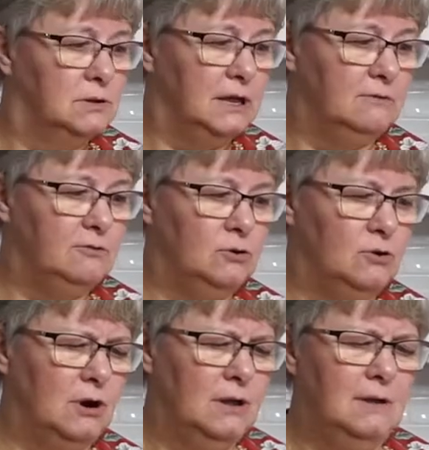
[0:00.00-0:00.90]
If
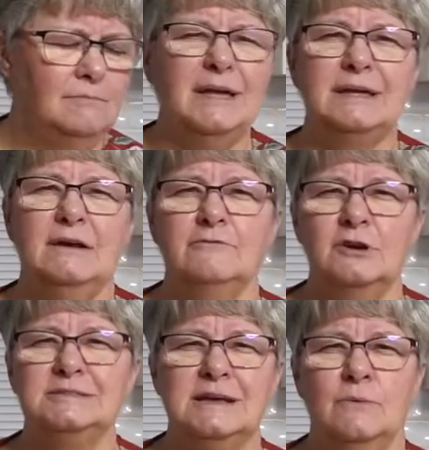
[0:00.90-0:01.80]
you're making it for
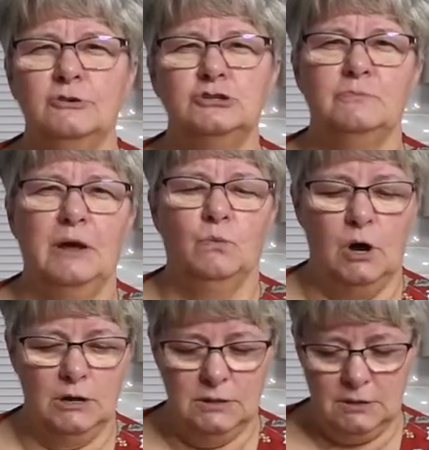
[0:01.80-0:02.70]
a sandwich, you might
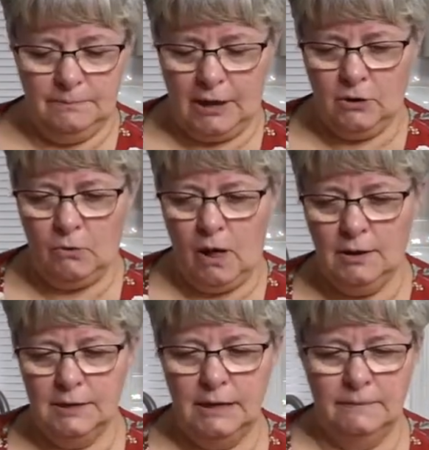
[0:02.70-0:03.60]
want a little better
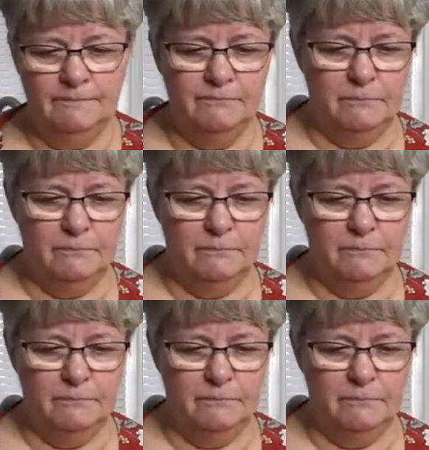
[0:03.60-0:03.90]
quality,